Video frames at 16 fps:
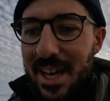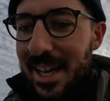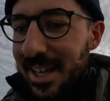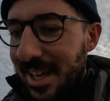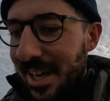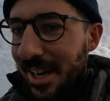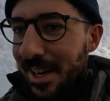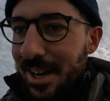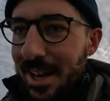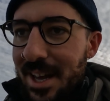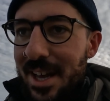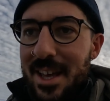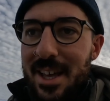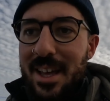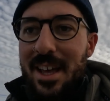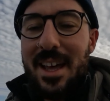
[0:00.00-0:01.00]
And
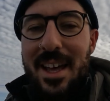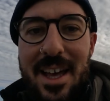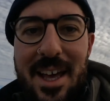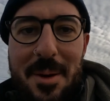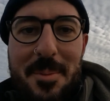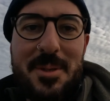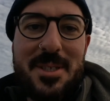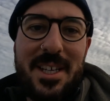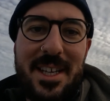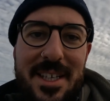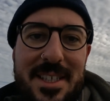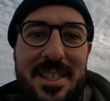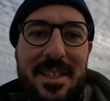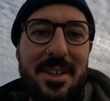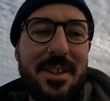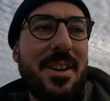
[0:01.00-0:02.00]
then he
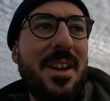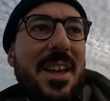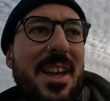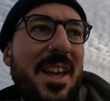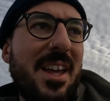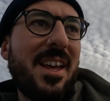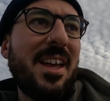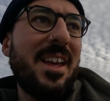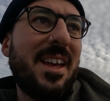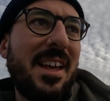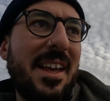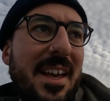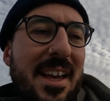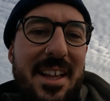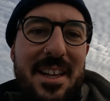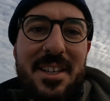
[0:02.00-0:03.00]
proceeded to
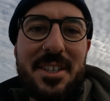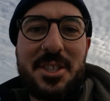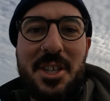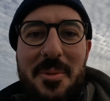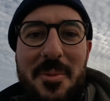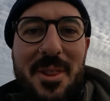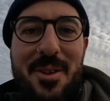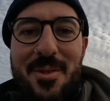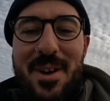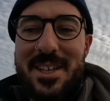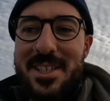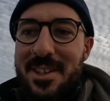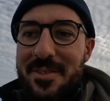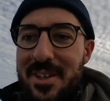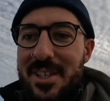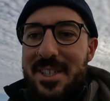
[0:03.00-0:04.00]
show me the
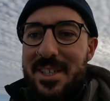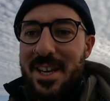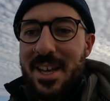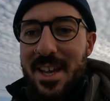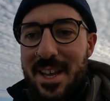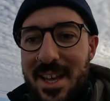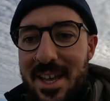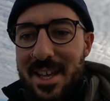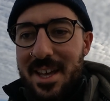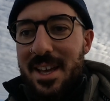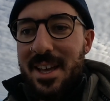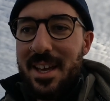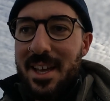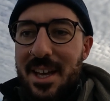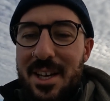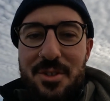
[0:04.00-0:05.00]
rest of his
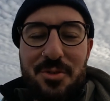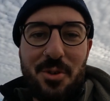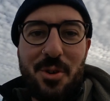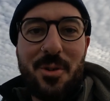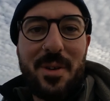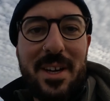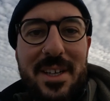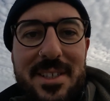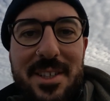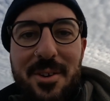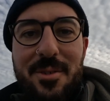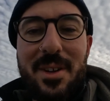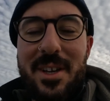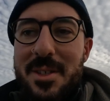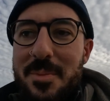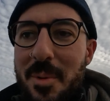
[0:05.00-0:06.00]
drawings that
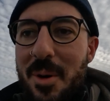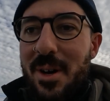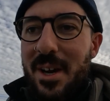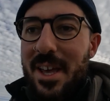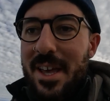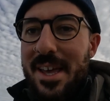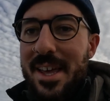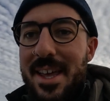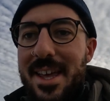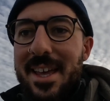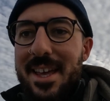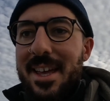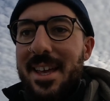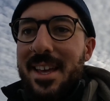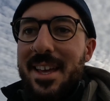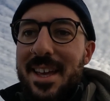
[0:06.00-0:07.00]
are in his book.
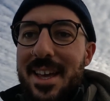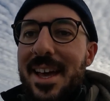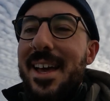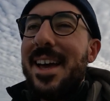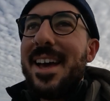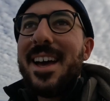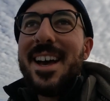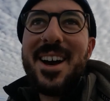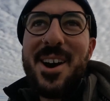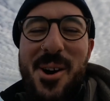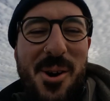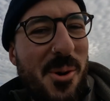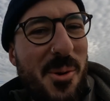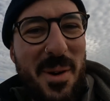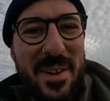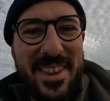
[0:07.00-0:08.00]

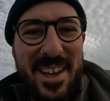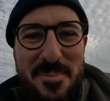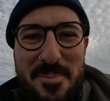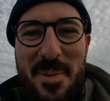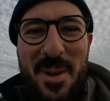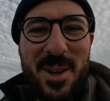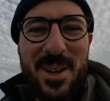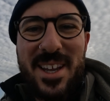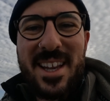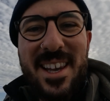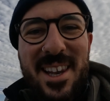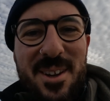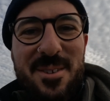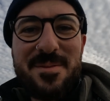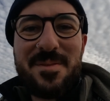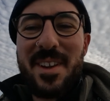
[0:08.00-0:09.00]
Oh, and they're bloody
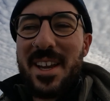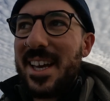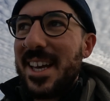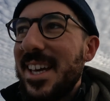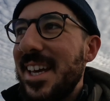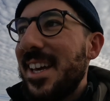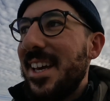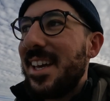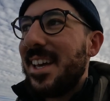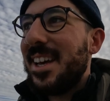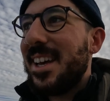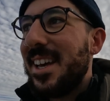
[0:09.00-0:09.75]
lovely.